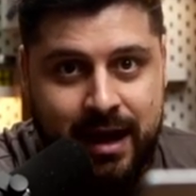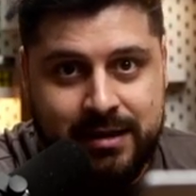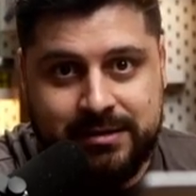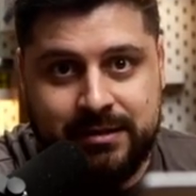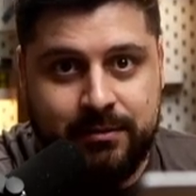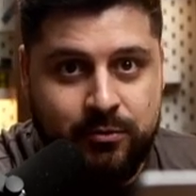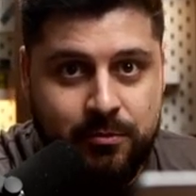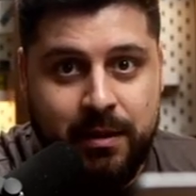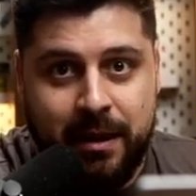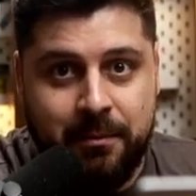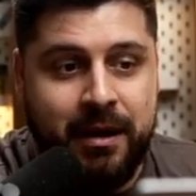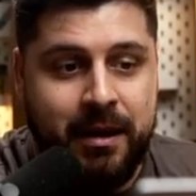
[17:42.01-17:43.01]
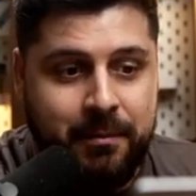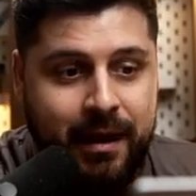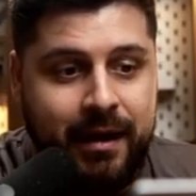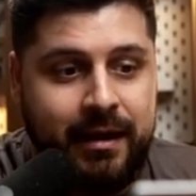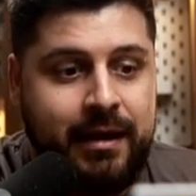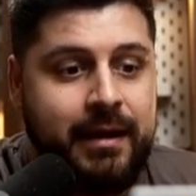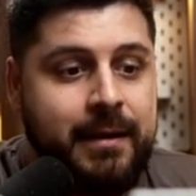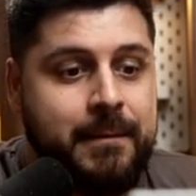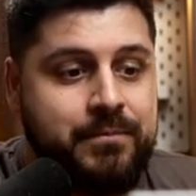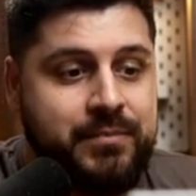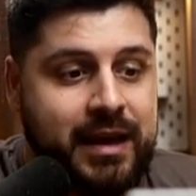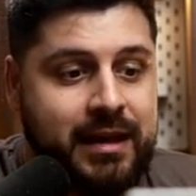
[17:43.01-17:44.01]
asking them to buy, buy, buy.
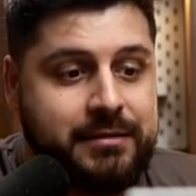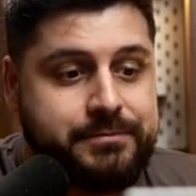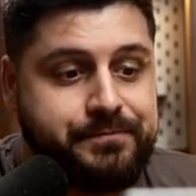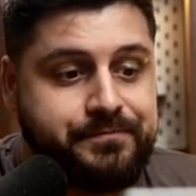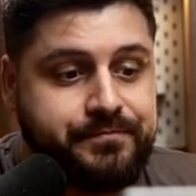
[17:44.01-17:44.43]
Then